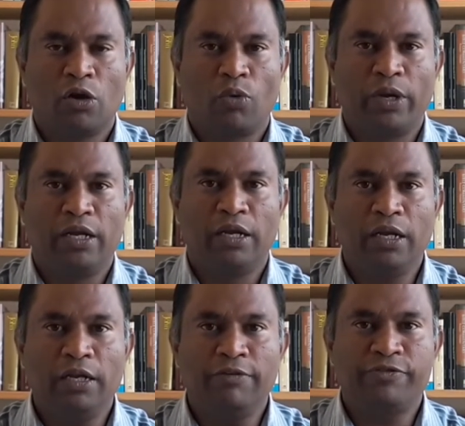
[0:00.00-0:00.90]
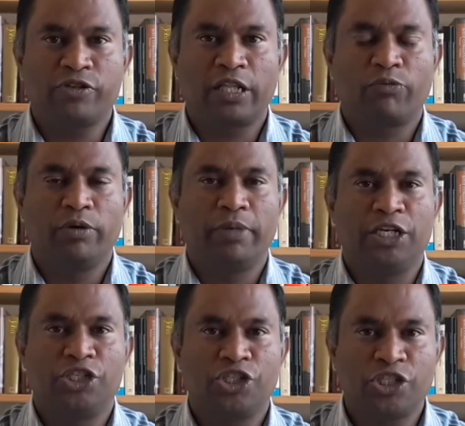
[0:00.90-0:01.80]
We live so that we
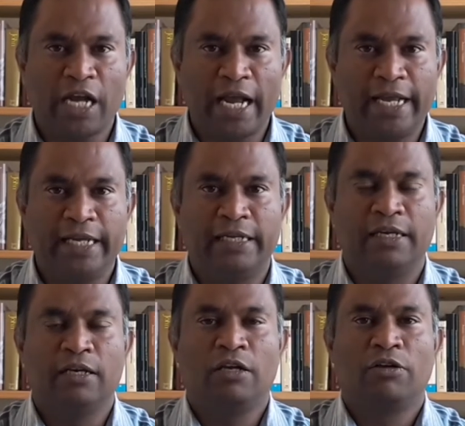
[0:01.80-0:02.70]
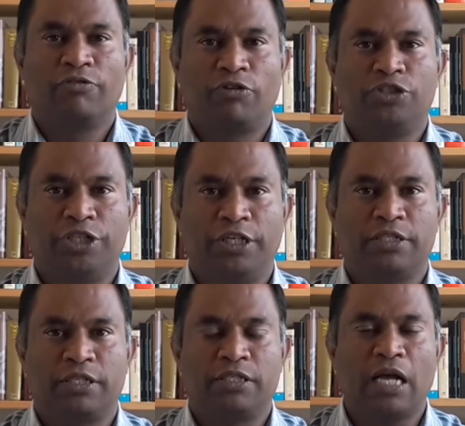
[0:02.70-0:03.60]
may shine for
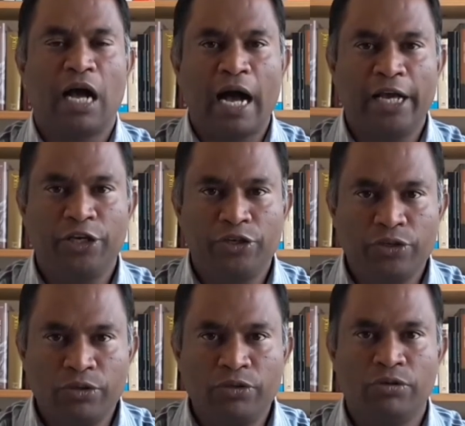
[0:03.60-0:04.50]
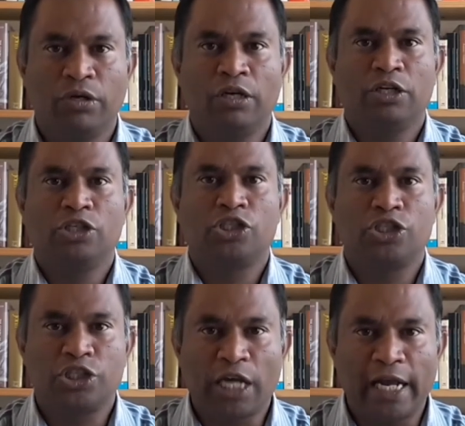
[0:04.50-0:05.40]
Jesus. Are you
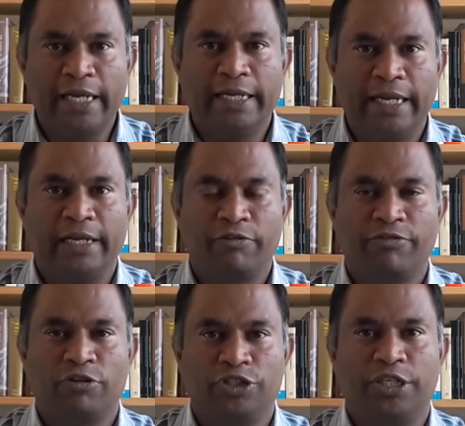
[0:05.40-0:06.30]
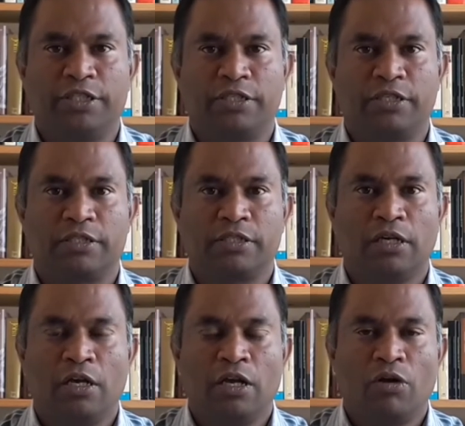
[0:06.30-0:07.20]
shining for Jesus?
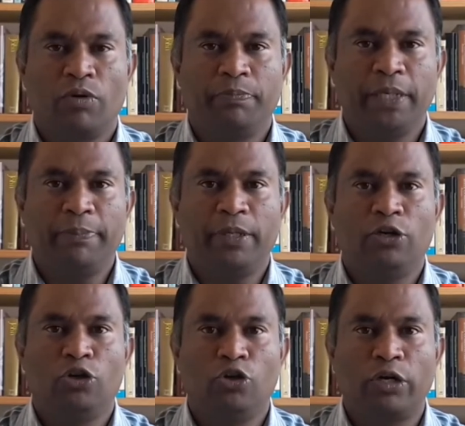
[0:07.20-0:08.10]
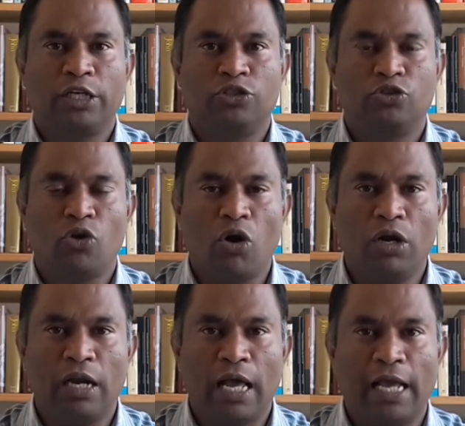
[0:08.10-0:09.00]
When people look at your
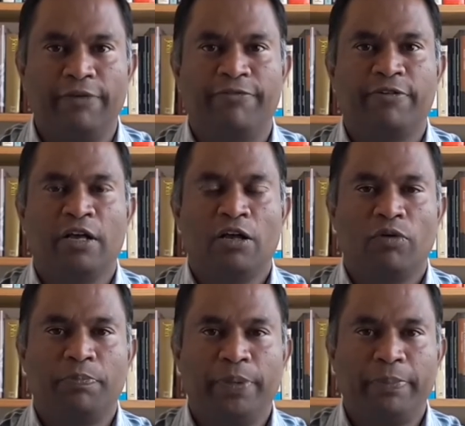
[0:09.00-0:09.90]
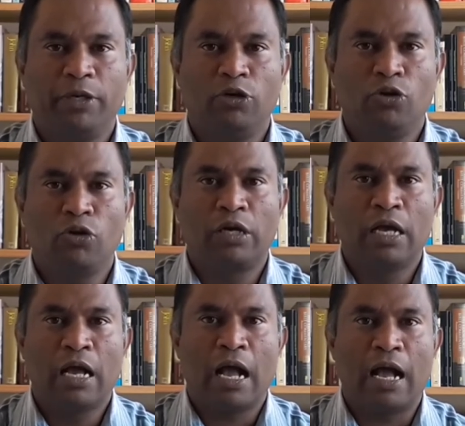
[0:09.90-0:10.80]
life, when people look
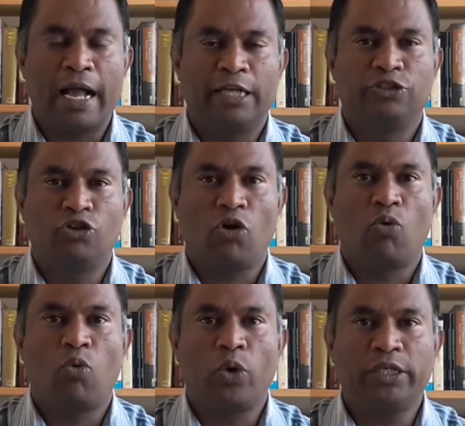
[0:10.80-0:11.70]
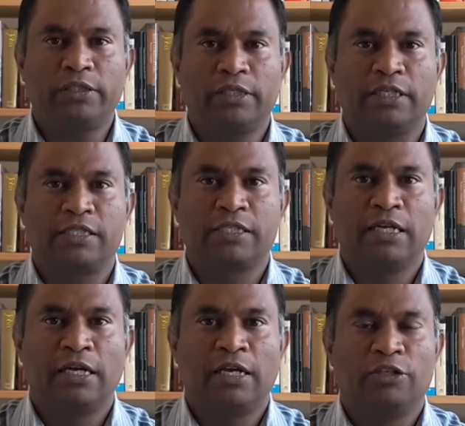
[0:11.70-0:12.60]
uh, at your witness,
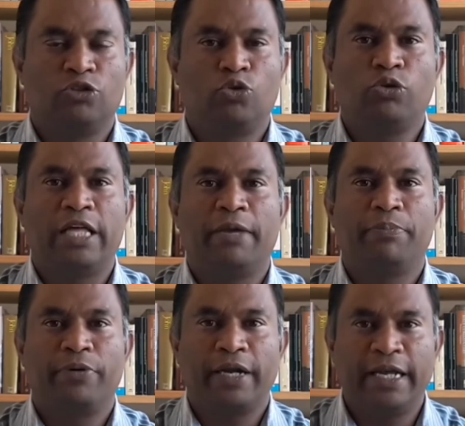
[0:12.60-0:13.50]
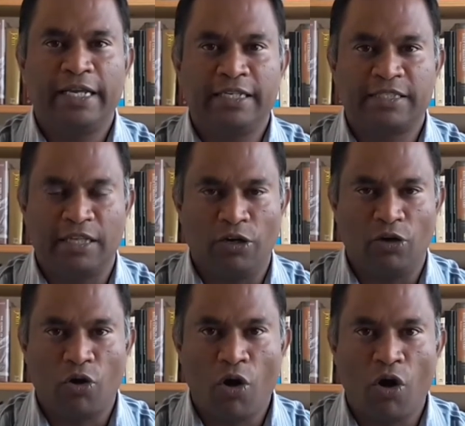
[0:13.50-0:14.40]
do they praise the
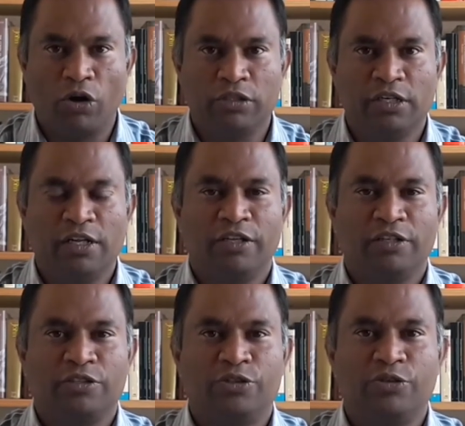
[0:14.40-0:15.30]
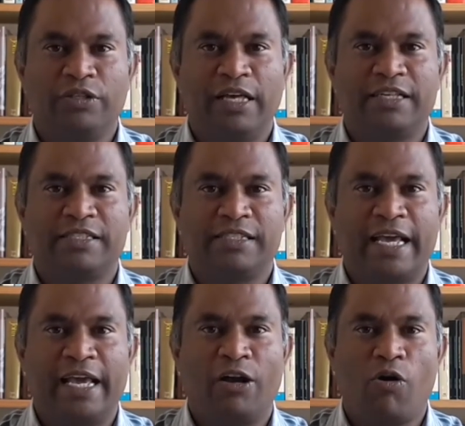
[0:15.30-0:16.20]
Lord? do they
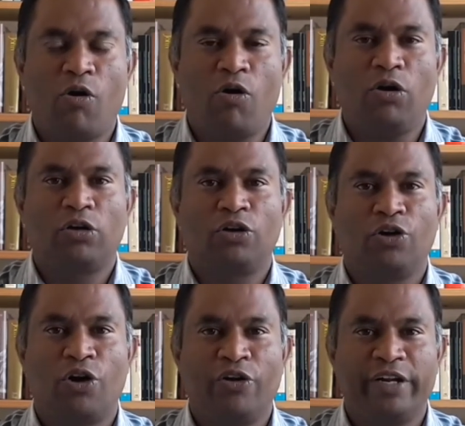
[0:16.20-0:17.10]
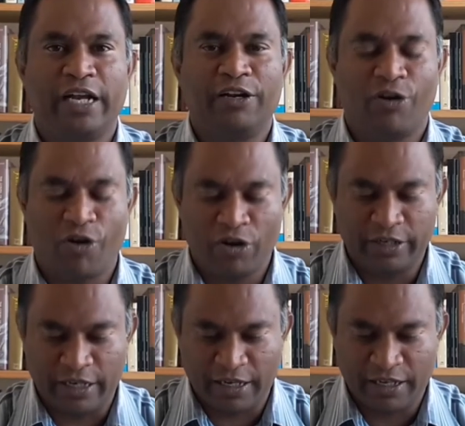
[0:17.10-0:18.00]
say, All glory and
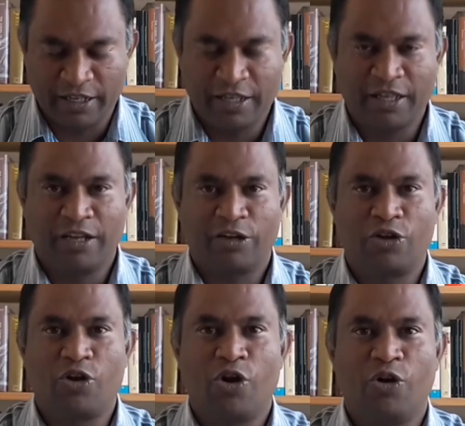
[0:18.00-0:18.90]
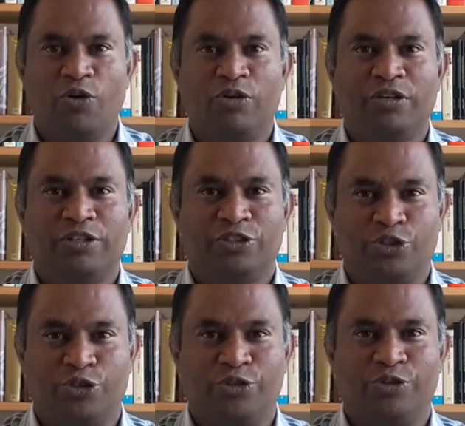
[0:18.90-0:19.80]
honor go
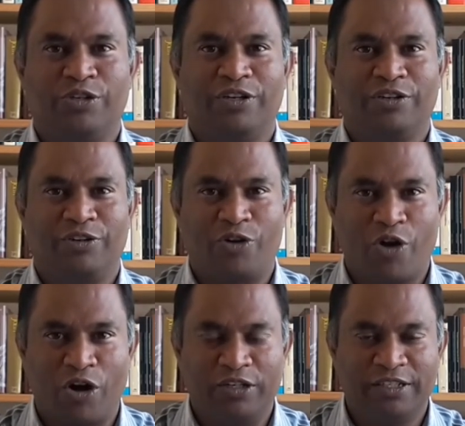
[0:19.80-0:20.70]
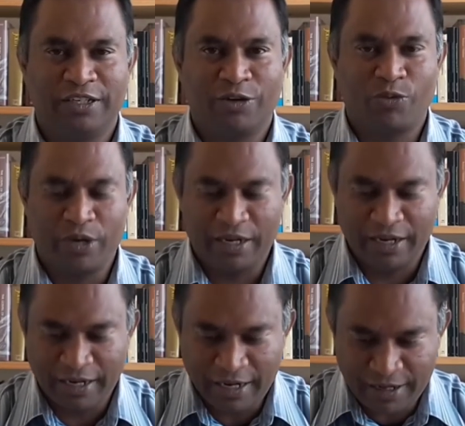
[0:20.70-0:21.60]
to God. We
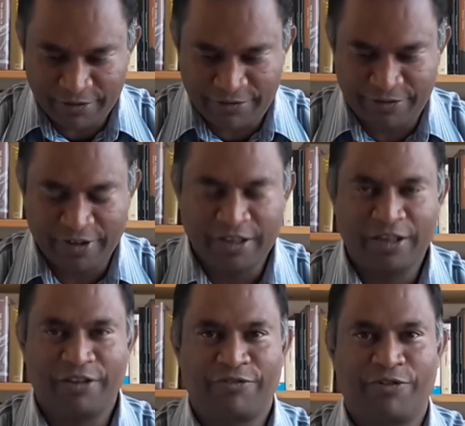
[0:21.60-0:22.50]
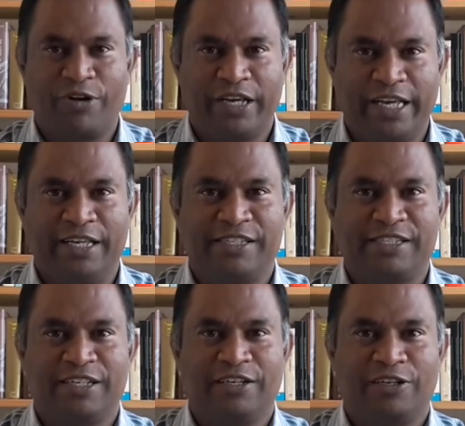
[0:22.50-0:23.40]
live for
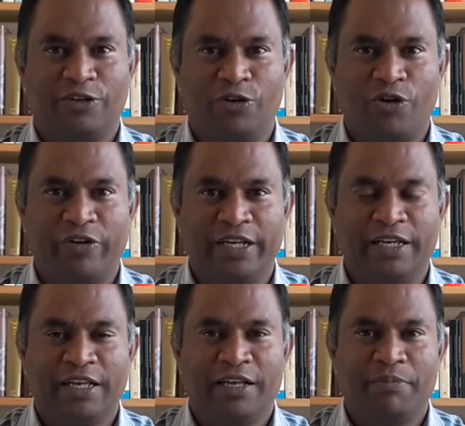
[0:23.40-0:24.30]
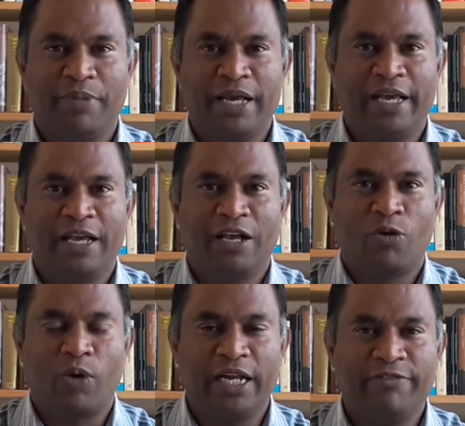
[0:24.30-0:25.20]
His glory. May
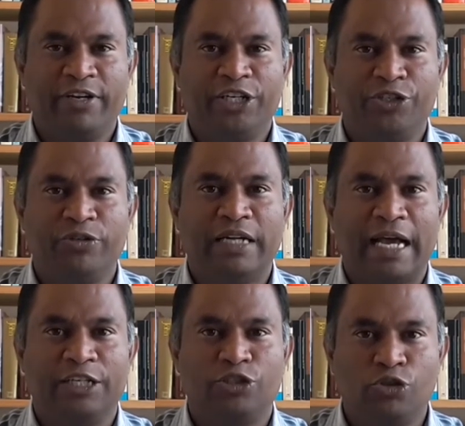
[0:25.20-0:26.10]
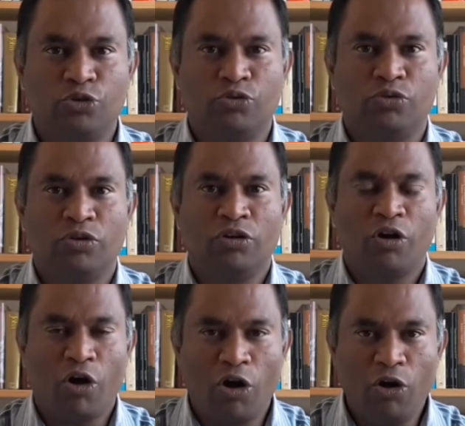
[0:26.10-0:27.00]
whatever you and I do
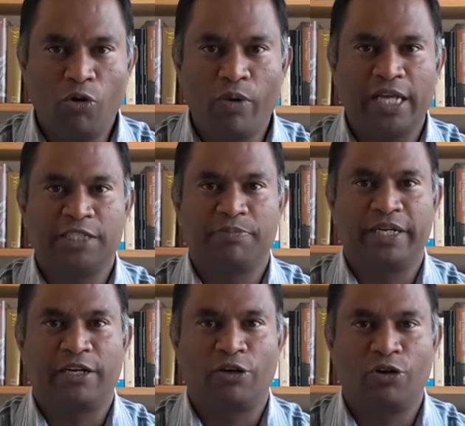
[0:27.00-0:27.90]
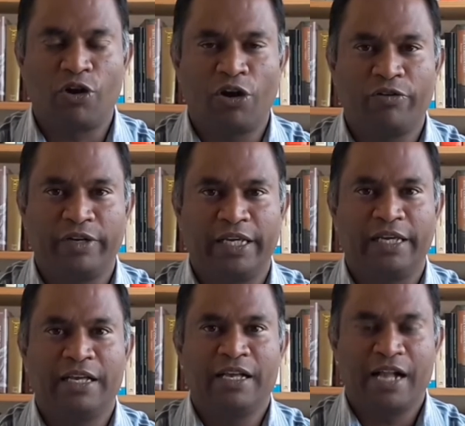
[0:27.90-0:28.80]
always bring
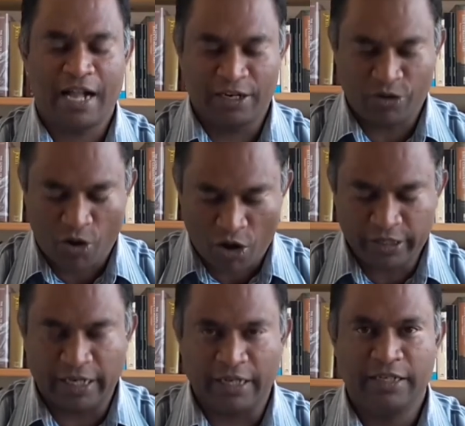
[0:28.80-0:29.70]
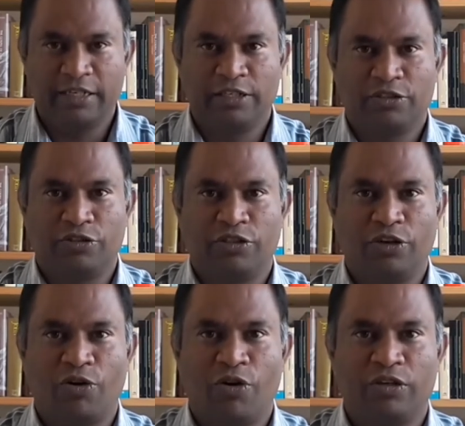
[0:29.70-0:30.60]
glory and honor to the
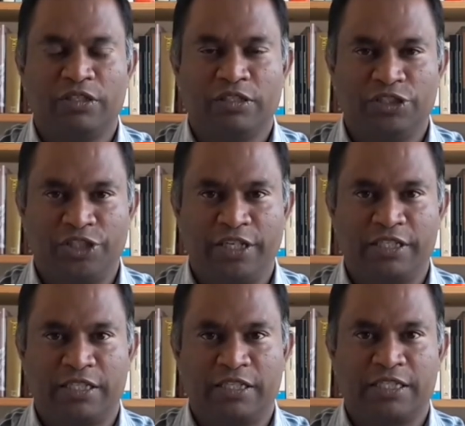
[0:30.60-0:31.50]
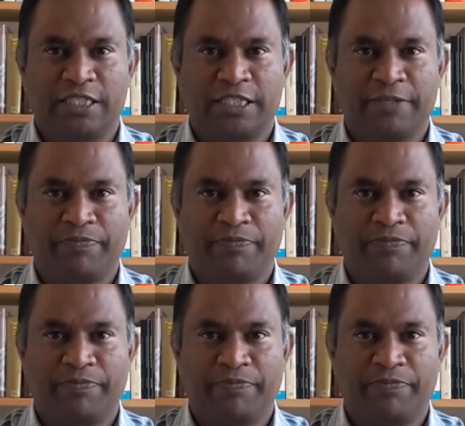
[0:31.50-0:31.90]
Lord Jesus.